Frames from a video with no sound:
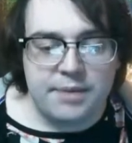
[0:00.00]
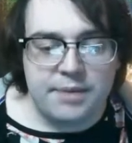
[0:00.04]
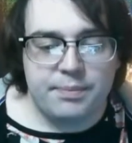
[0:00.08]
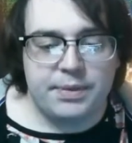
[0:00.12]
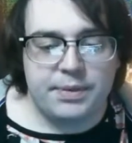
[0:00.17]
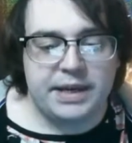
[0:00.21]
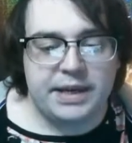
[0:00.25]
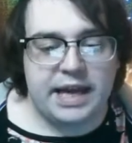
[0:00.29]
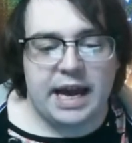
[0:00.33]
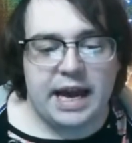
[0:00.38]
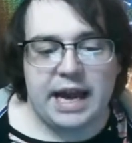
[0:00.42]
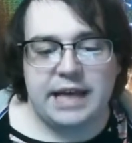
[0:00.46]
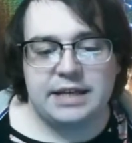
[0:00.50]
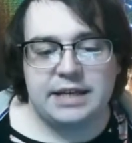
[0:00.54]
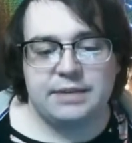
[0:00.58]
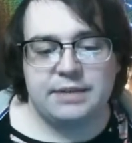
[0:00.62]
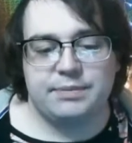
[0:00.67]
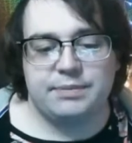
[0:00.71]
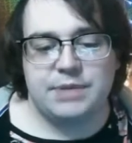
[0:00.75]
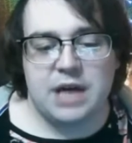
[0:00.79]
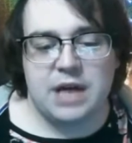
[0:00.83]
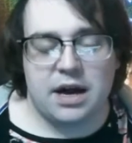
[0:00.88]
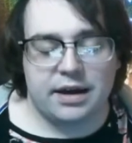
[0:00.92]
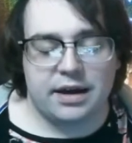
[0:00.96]
But yeah, I ended
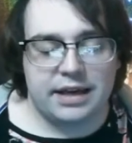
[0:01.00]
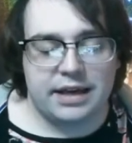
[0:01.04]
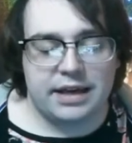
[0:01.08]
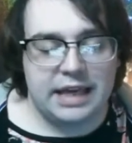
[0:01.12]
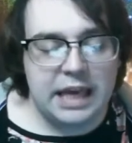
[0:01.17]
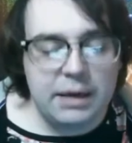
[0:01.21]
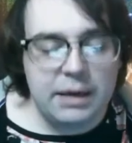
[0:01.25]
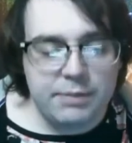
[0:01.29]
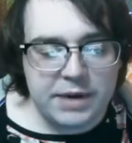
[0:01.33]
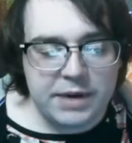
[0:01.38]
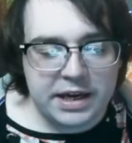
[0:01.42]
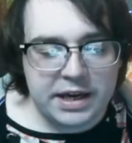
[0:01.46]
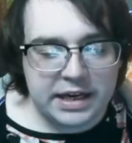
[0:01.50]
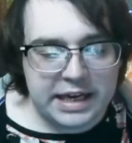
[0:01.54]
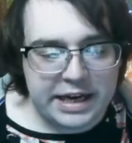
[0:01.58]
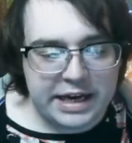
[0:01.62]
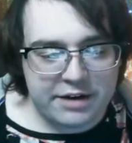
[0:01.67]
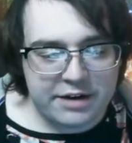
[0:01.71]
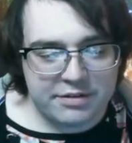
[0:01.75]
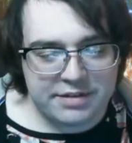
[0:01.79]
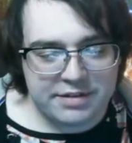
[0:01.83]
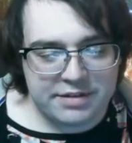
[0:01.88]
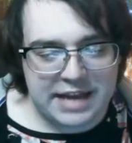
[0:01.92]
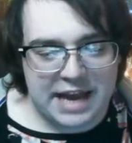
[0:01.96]
up not keeping it
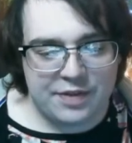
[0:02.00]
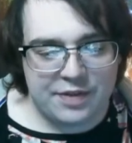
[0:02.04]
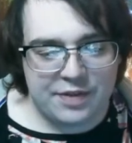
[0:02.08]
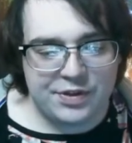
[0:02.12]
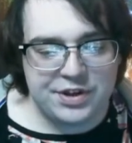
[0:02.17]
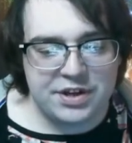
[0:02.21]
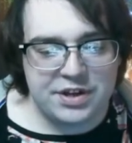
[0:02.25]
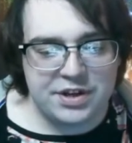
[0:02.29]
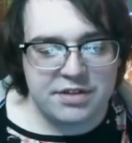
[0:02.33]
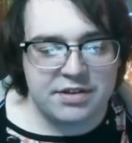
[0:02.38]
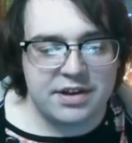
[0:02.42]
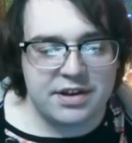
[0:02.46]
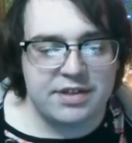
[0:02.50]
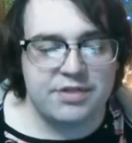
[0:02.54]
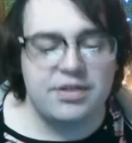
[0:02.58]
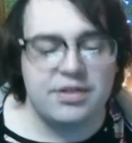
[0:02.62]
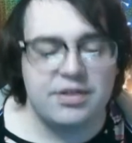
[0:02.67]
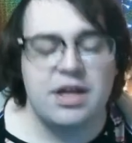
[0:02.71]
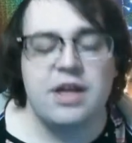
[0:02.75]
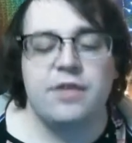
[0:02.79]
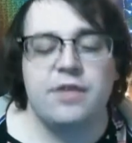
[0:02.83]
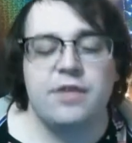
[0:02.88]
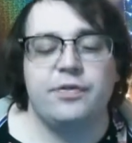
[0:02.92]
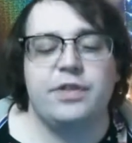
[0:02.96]
here, sadly, just because
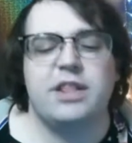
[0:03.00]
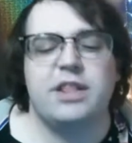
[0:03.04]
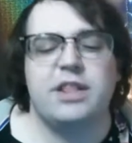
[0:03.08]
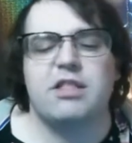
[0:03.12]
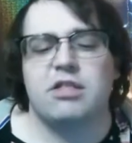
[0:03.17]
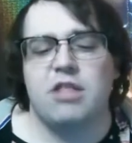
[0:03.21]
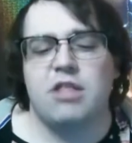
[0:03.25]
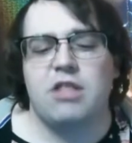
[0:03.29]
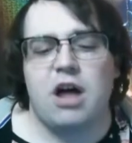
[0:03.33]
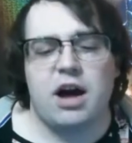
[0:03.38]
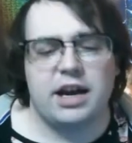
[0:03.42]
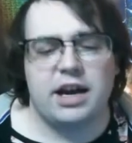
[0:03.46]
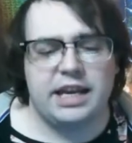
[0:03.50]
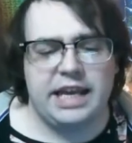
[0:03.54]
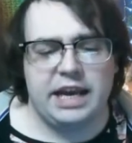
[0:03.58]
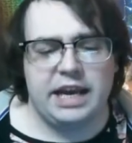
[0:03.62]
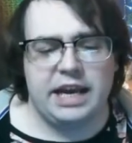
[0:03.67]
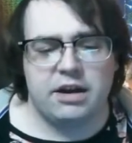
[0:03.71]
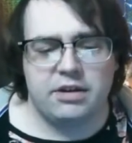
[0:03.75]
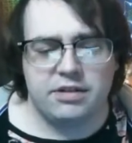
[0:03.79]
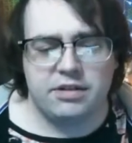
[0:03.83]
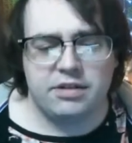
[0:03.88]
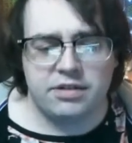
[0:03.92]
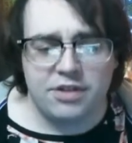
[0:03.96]
this lot
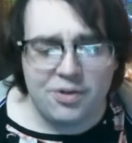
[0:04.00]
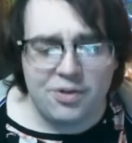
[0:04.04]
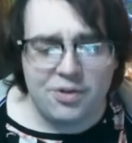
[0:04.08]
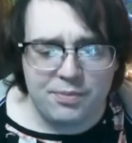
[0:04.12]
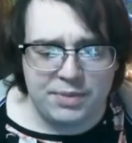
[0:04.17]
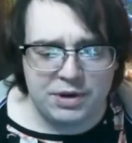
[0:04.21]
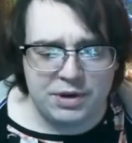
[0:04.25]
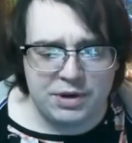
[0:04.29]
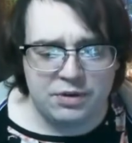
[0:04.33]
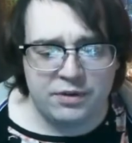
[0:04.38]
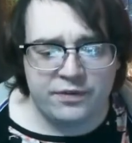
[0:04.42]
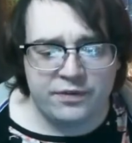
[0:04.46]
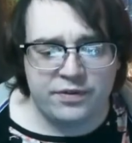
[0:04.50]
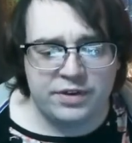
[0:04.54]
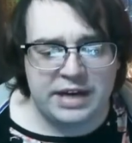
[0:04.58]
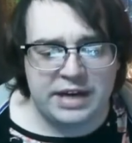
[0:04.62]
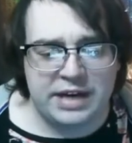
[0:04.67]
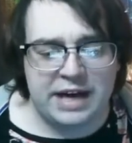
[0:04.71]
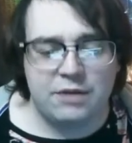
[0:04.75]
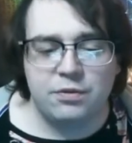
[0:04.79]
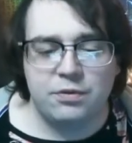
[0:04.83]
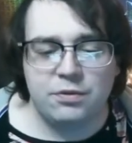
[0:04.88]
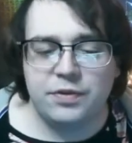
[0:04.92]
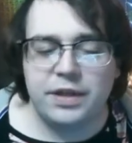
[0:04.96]
here is so beautiful and
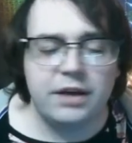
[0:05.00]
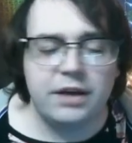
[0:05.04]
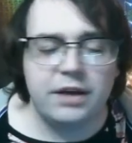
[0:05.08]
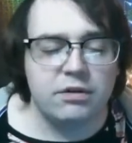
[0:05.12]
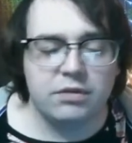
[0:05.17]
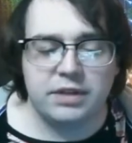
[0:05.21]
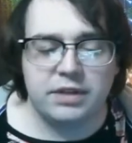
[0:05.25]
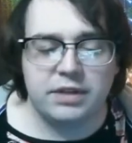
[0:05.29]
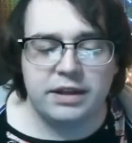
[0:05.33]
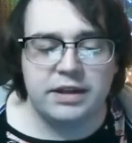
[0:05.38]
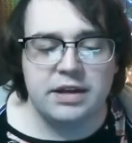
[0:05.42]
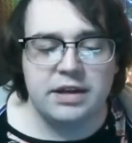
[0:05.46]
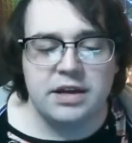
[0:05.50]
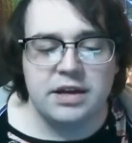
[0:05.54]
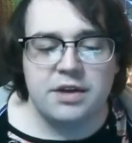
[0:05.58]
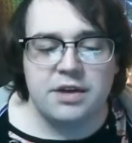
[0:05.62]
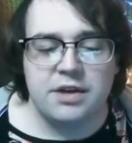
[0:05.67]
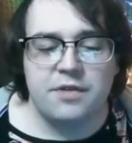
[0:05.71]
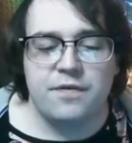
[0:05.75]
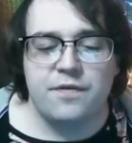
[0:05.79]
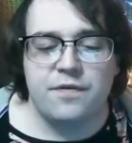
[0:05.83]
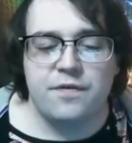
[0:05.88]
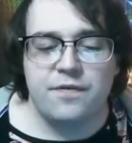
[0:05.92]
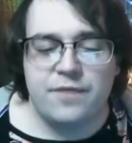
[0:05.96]
I don't think it really
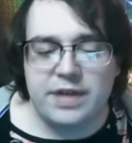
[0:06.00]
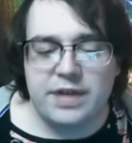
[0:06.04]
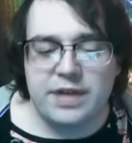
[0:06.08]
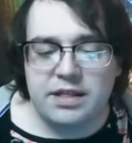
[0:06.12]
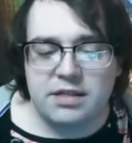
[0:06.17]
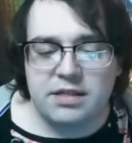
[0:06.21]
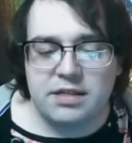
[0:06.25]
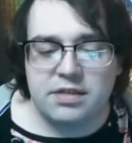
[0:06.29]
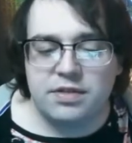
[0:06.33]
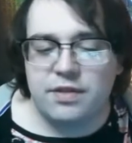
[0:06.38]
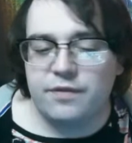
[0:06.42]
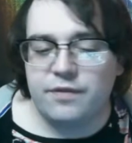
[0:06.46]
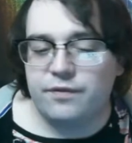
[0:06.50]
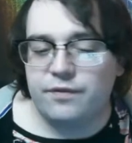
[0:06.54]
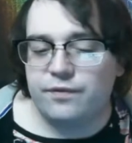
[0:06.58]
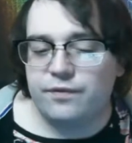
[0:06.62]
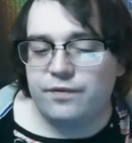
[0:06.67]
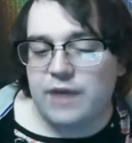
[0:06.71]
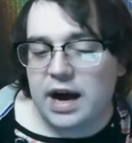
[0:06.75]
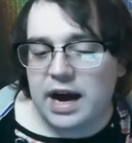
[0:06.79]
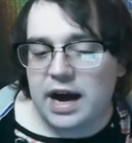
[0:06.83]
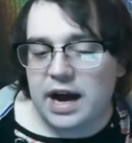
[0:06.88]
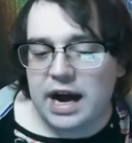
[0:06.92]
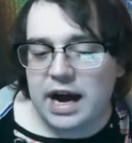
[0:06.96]
fits the
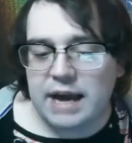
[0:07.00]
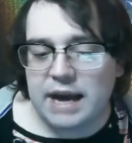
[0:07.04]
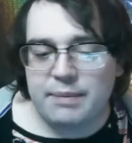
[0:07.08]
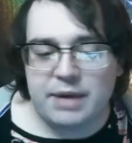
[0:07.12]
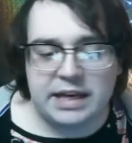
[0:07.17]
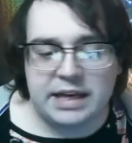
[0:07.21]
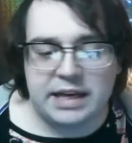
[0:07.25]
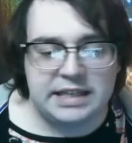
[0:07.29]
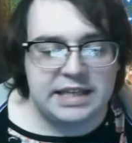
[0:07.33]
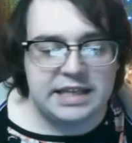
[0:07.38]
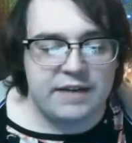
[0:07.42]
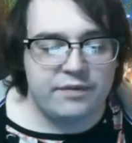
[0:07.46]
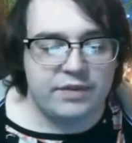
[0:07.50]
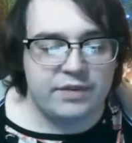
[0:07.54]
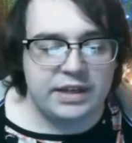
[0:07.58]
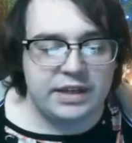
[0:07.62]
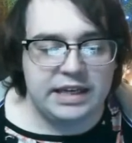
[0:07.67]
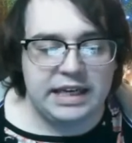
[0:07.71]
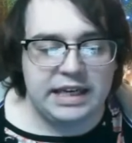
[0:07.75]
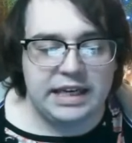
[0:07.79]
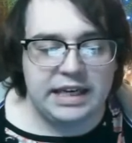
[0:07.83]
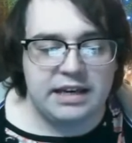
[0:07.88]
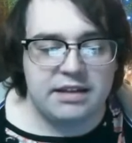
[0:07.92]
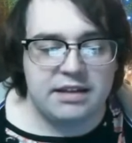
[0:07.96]
vibe. I definitely
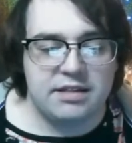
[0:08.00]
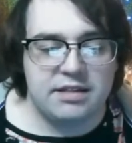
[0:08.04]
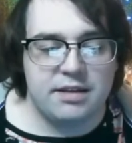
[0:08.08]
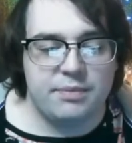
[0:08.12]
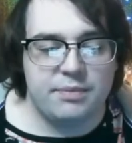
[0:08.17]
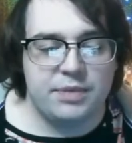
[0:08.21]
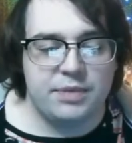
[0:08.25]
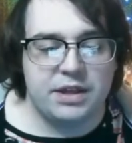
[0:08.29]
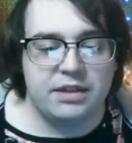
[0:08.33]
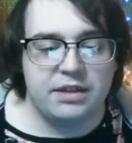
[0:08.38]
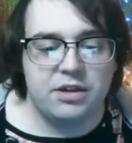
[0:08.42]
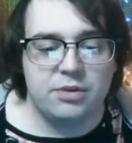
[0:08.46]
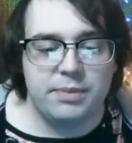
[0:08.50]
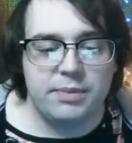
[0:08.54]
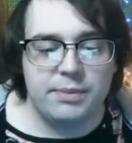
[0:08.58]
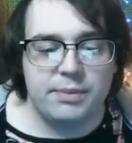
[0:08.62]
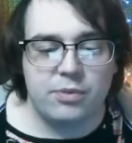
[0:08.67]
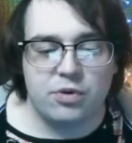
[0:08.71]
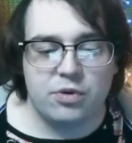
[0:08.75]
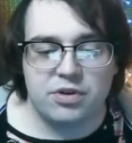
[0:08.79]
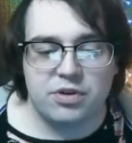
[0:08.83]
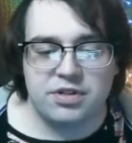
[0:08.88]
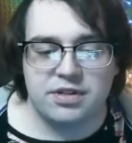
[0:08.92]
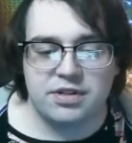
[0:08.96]
needed something a little bit
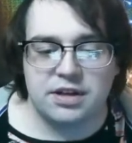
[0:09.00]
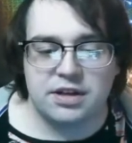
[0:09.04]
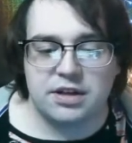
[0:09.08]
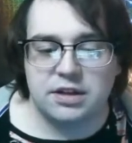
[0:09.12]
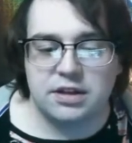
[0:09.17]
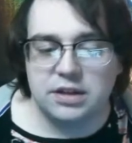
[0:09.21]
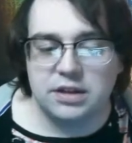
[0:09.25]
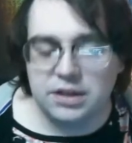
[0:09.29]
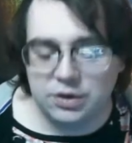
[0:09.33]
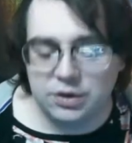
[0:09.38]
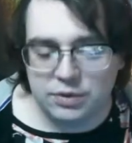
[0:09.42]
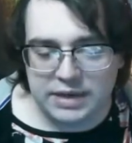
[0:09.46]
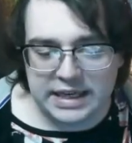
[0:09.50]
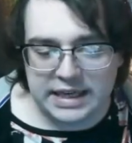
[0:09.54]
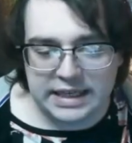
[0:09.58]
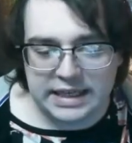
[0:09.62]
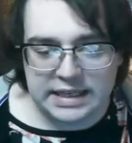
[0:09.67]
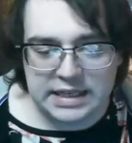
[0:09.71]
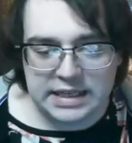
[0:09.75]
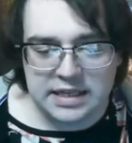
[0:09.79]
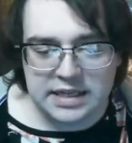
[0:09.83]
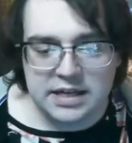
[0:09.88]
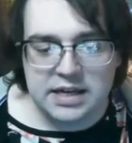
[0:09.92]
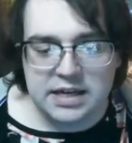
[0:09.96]
more
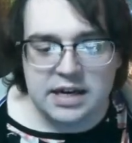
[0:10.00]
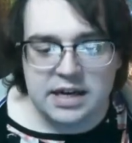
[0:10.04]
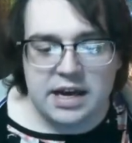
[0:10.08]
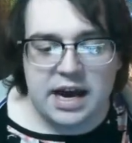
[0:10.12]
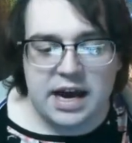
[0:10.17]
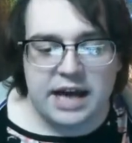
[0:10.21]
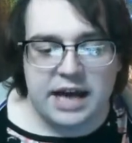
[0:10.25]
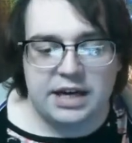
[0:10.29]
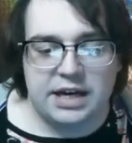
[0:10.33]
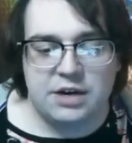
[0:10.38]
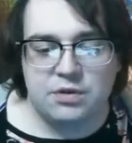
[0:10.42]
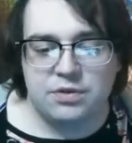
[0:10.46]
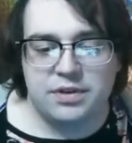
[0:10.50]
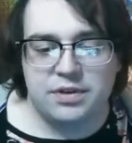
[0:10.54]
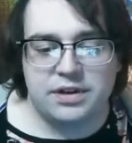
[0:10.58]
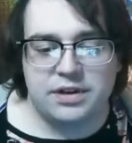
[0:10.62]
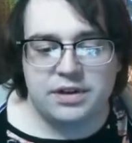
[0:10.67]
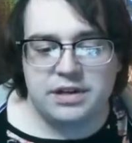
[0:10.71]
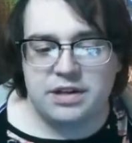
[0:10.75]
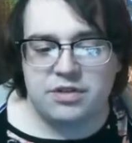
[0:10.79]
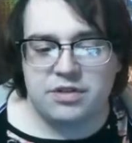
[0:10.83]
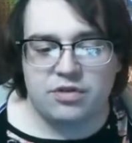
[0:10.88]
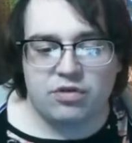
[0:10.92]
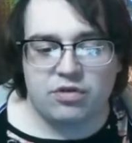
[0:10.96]
secluded. I know the
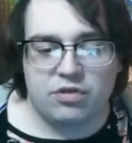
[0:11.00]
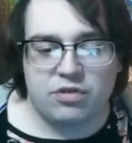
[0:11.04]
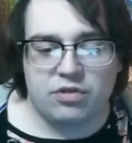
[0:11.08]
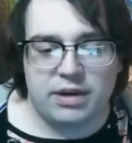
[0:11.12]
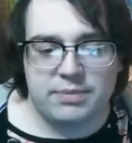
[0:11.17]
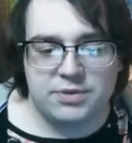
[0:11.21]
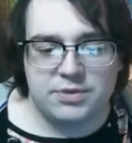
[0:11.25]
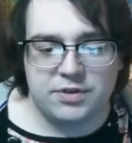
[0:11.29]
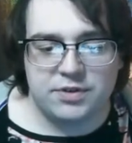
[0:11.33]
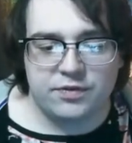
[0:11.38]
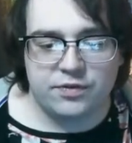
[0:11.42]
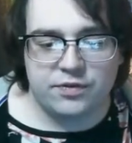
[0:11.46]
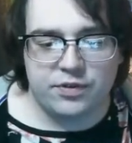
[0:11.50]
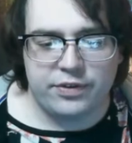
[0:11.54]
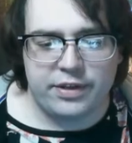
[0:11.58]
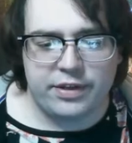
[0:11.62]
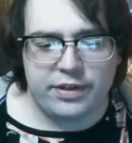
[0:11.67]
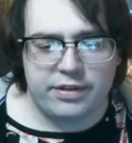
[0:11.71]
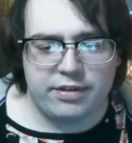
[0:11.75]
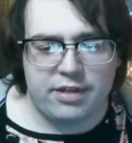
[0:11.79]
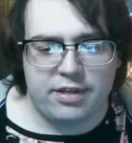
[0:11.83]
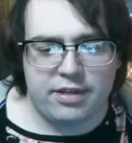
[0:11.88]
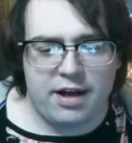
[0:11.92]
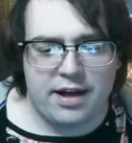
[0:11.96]
description for
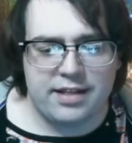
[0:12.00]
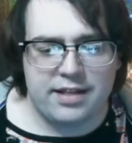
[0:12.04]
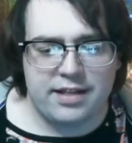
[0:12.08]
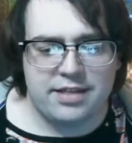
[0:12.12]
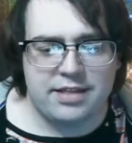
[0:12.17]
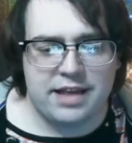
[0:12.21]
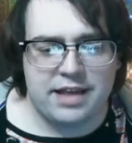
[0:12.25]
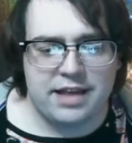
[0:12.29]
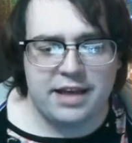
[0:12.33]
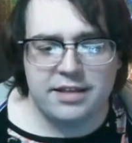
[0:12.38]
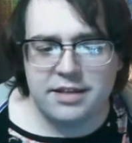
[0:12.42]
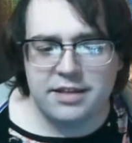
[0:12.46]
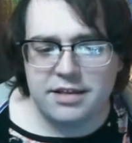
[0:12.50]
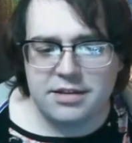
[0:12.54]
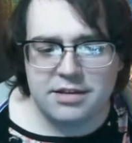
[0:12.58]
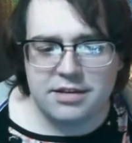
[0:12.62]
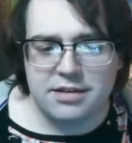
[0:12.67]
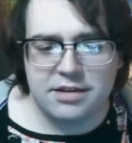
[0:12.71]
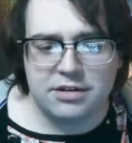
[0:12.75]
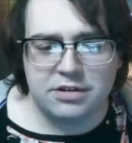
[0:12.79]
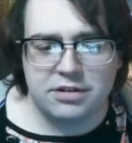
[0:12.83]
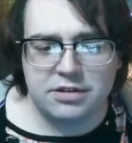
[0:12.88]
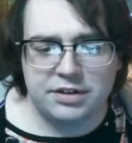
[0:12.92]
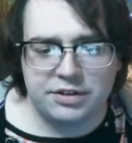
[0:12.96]
this lot says it's
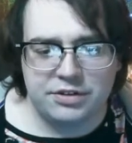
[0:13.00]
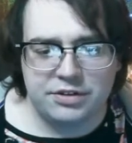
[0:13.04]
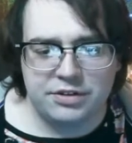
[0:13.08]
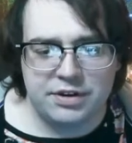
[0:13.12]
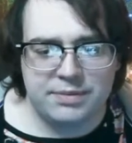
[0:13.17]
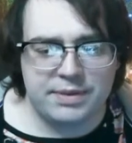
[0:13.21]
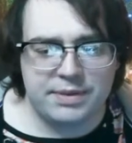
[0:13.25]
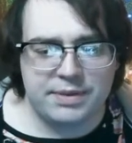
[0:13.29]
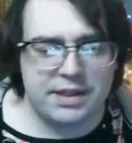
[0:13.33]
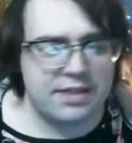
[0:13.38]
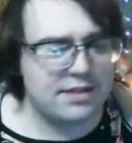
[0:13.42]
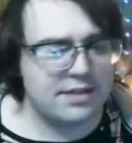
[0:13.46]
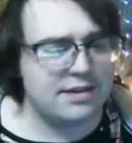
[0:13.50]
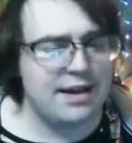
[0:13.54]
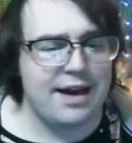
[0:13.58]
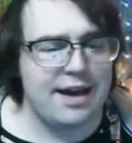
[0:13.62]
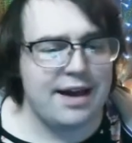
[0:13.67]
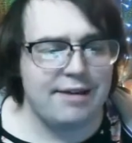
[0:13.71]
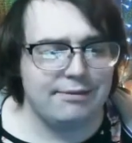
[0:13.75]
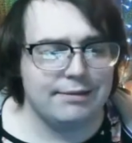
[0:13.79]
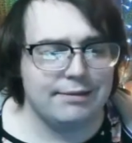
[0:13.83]
secluded, but it's not